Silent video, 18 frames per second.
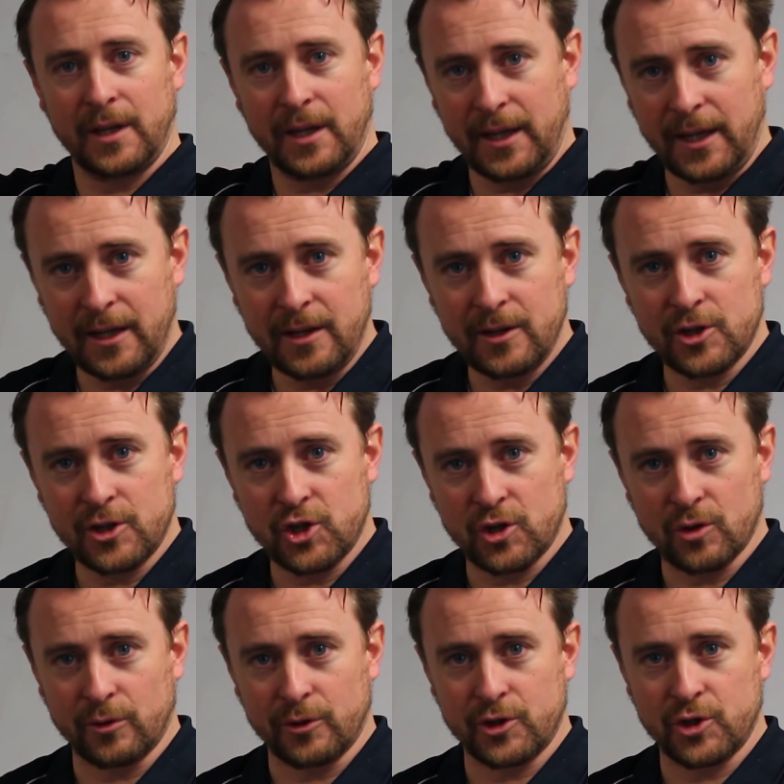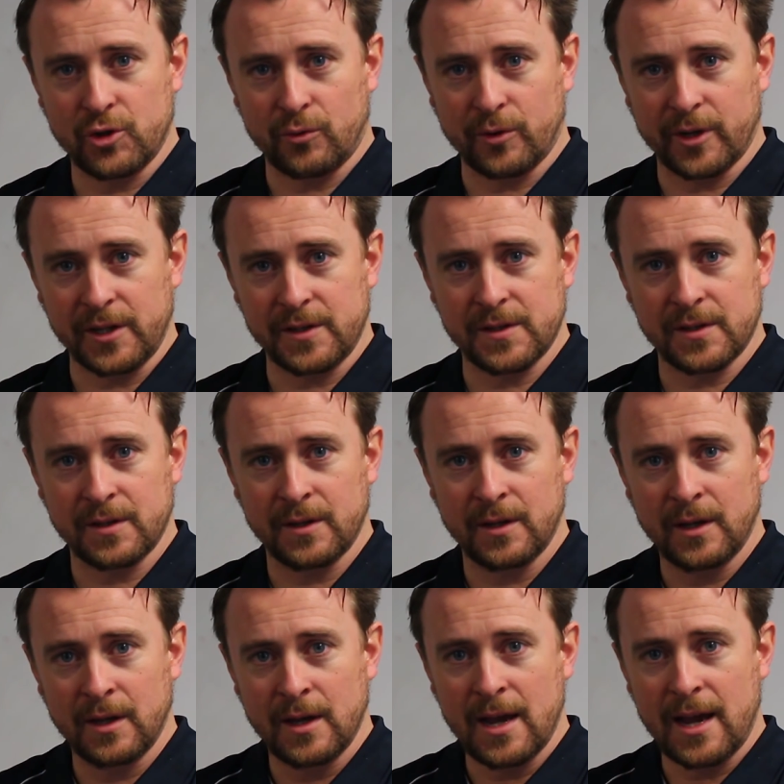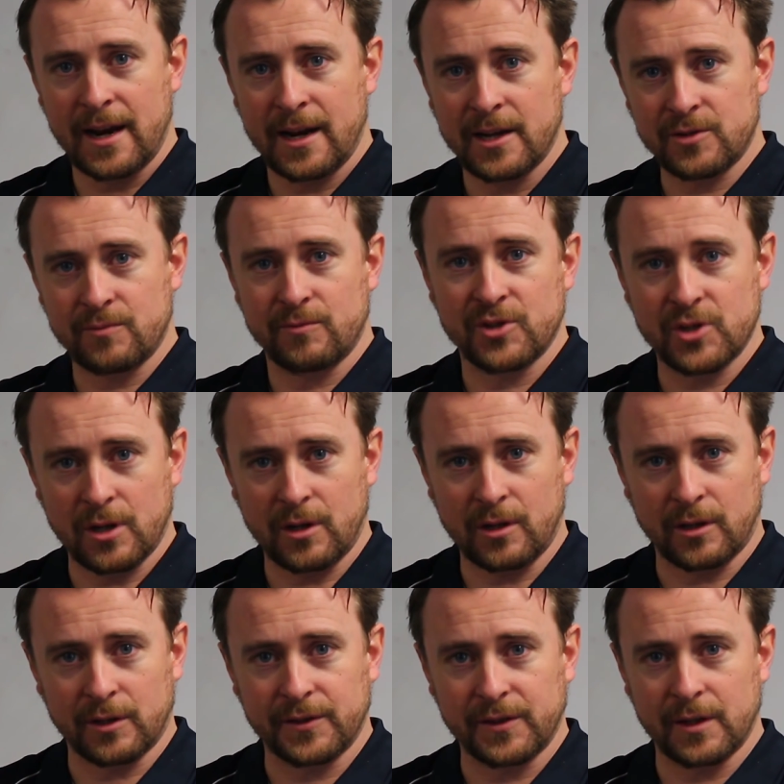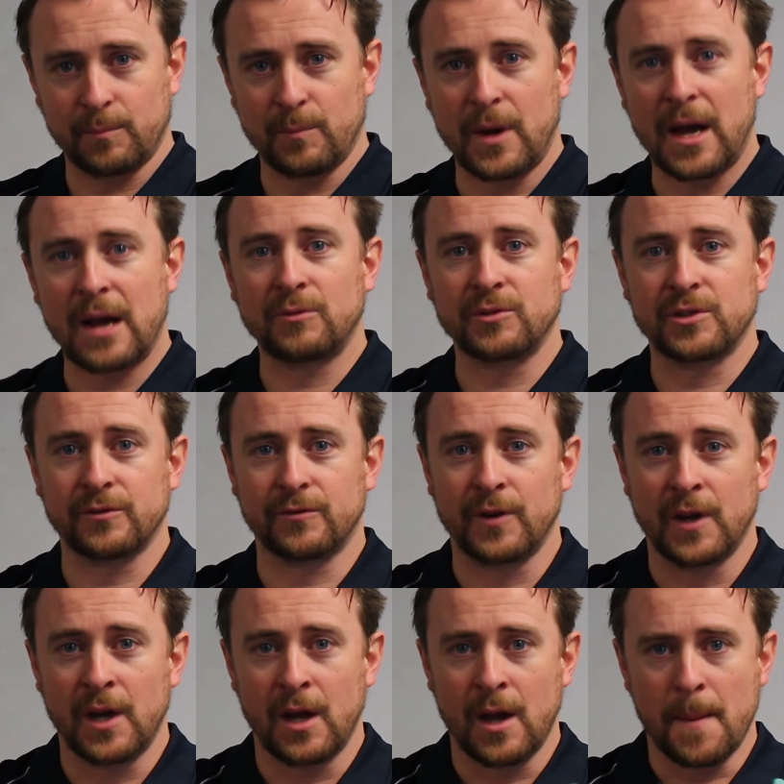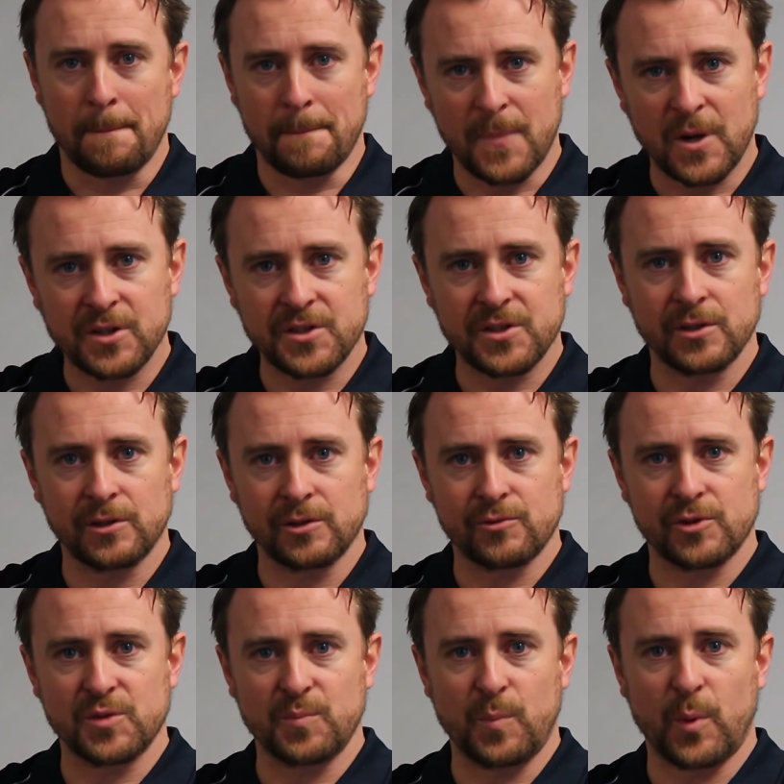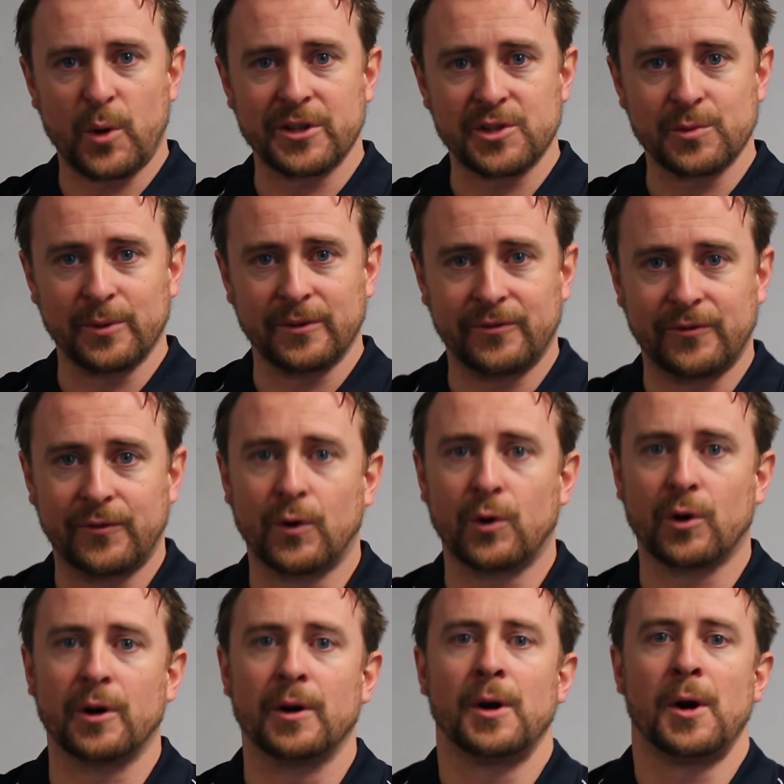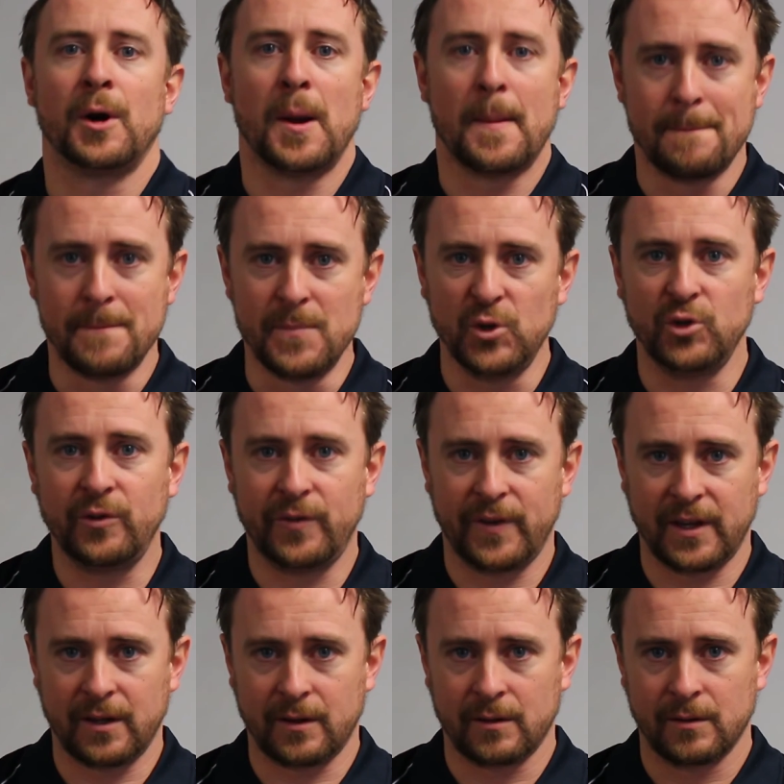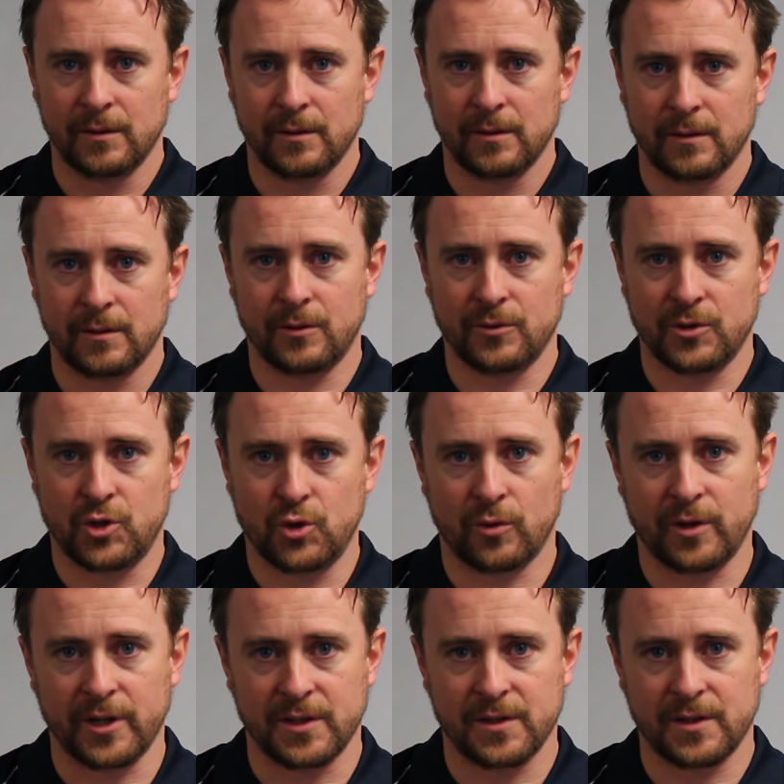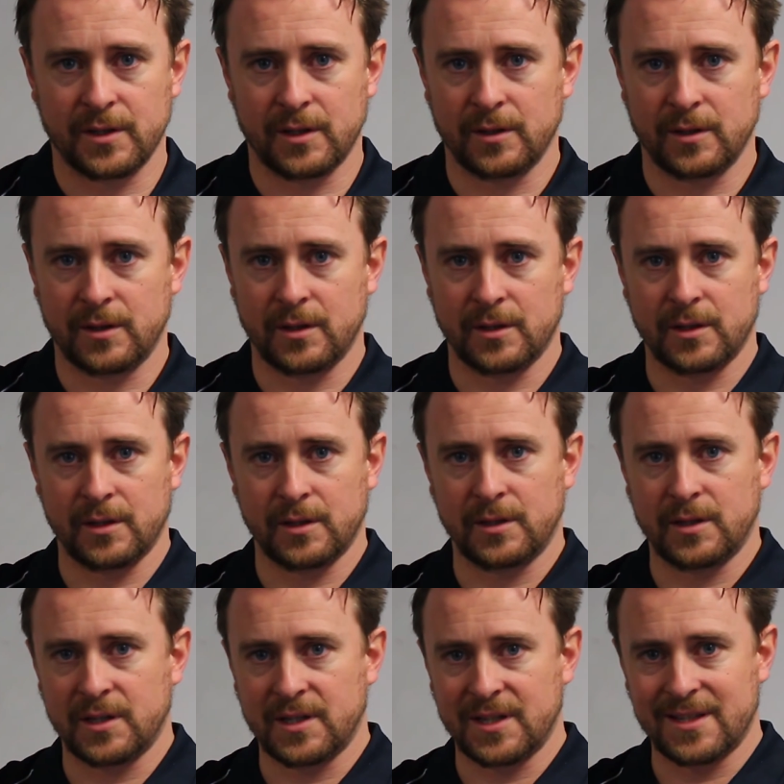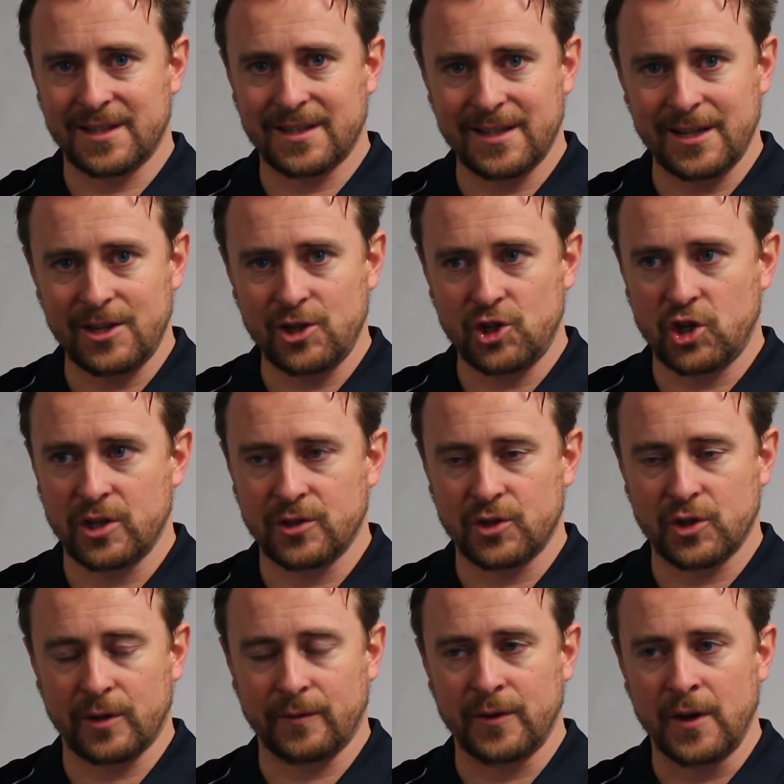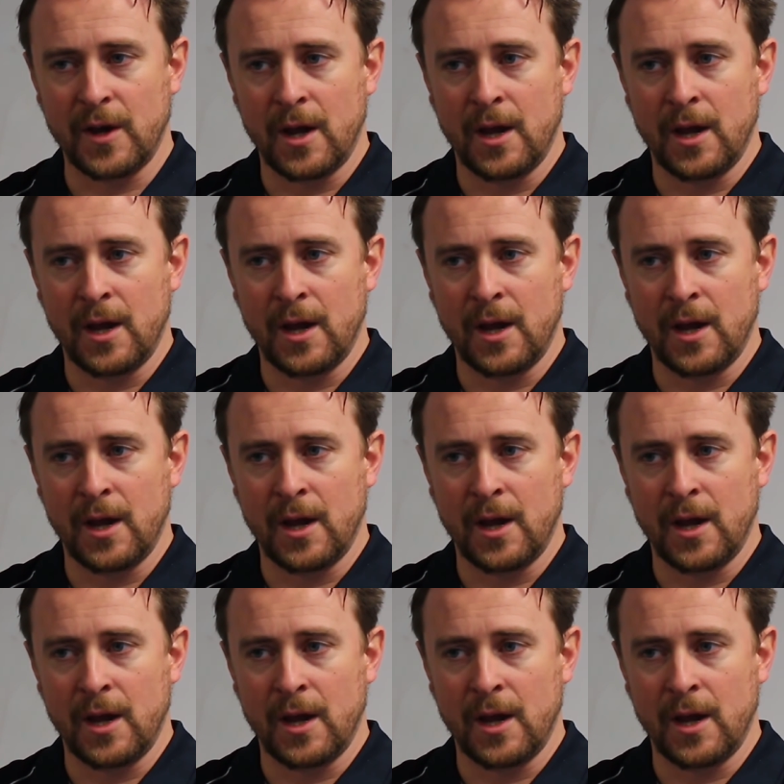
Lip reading: in the shoulder joint, and as a result, the amount of muscles responsible for moving those joints, the distinctions of